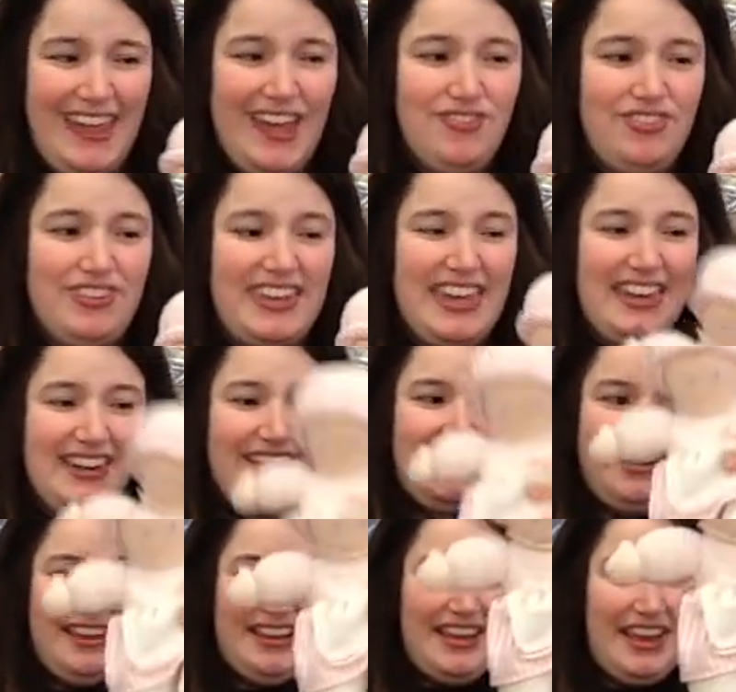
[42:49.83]
laughing at
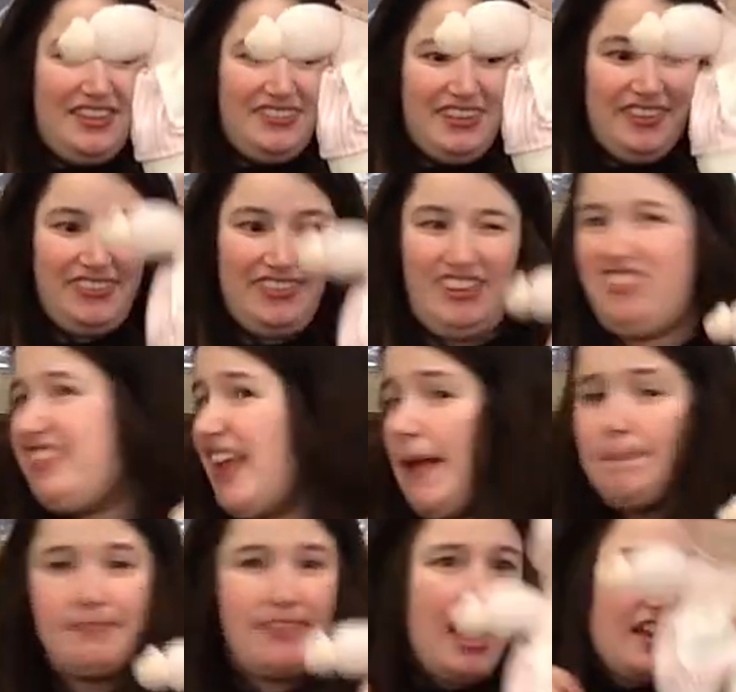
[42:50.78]
her, and she'd say,
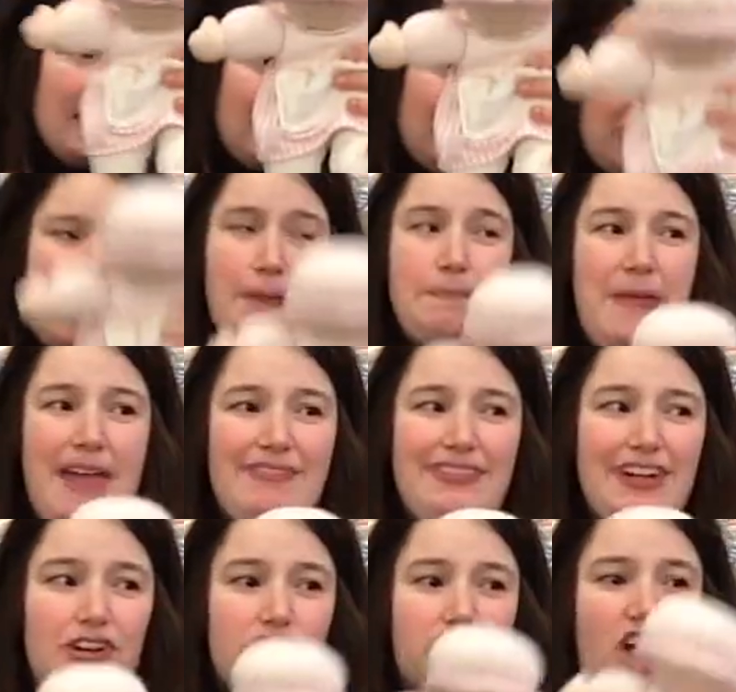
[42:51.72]
stop having
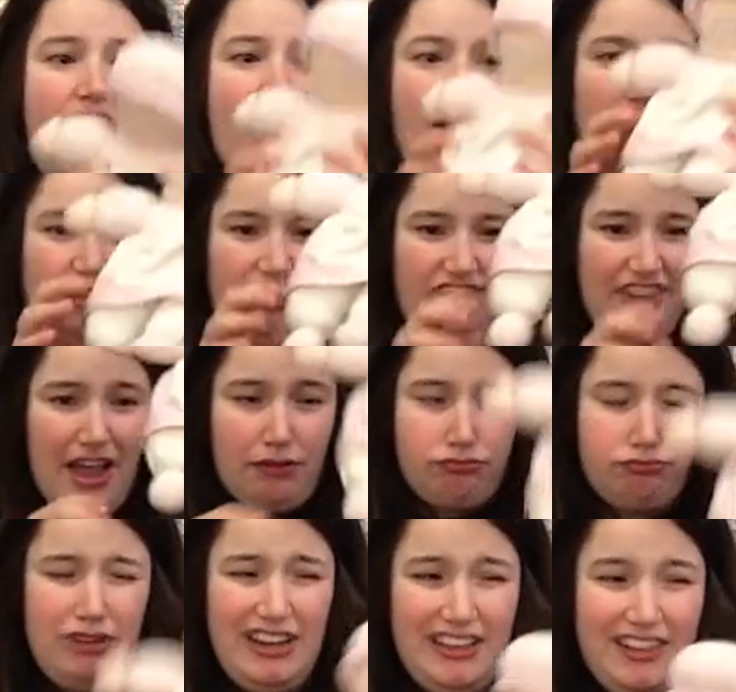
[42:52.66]
her talk. She's
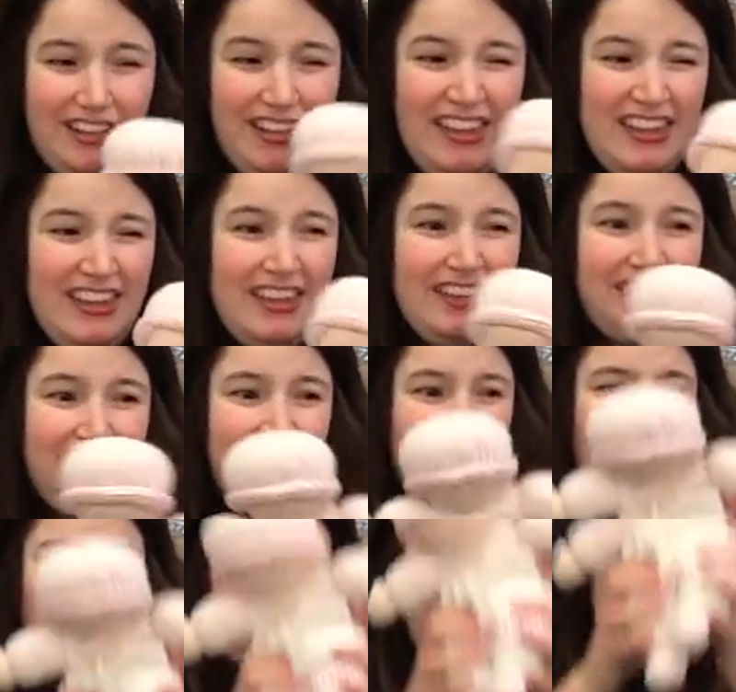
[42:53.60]
not real. So
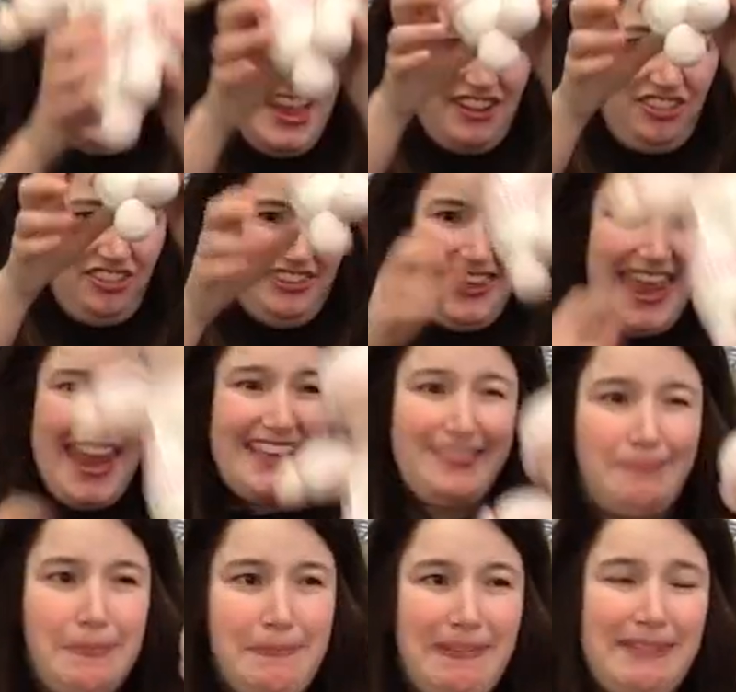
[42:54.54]
she actually
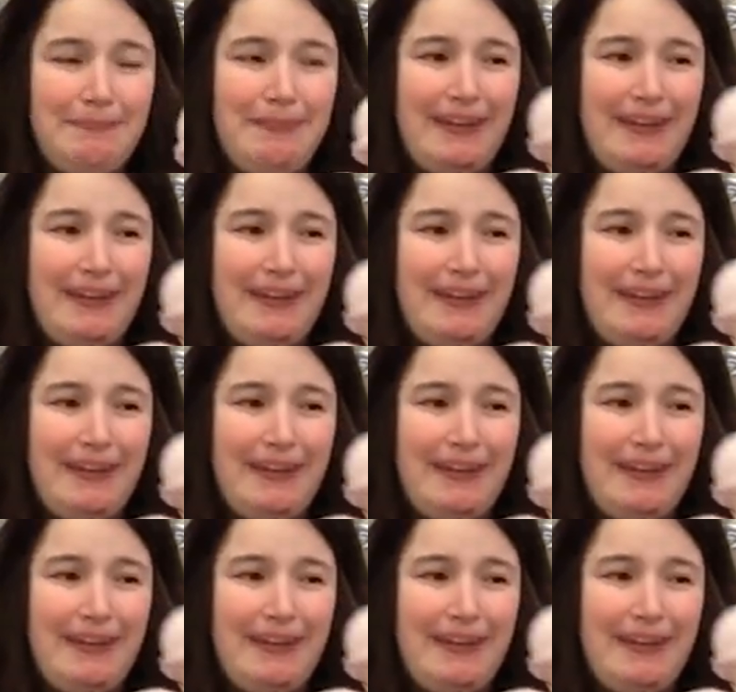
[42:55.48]
hates me, but